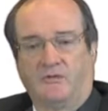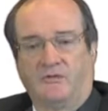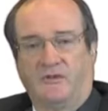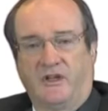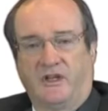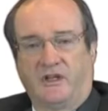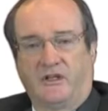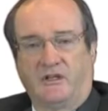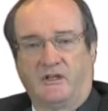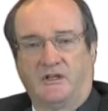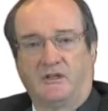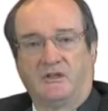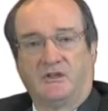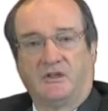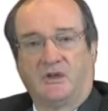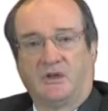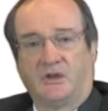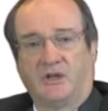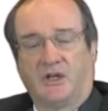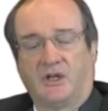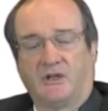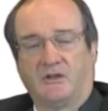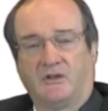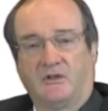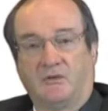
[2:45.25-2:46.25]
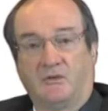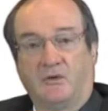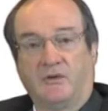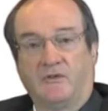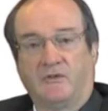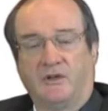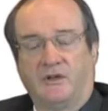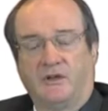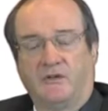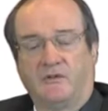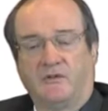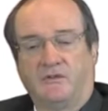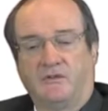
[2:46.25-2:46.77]
fairly exotic
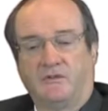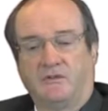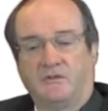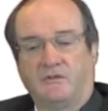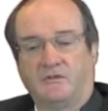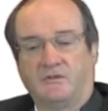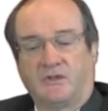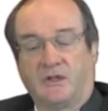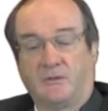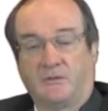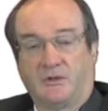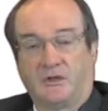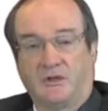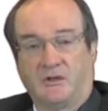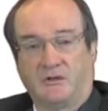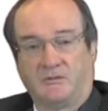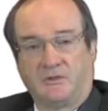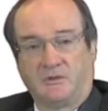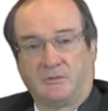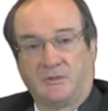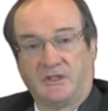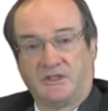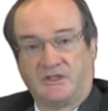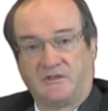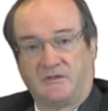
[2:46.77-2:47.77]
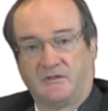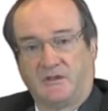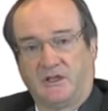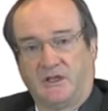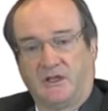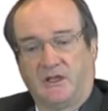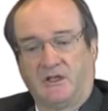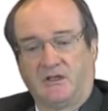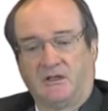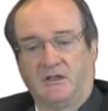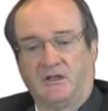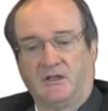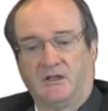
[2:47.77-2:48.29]
derivatives, sometimes
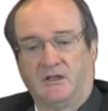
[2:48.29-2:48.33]
blissfully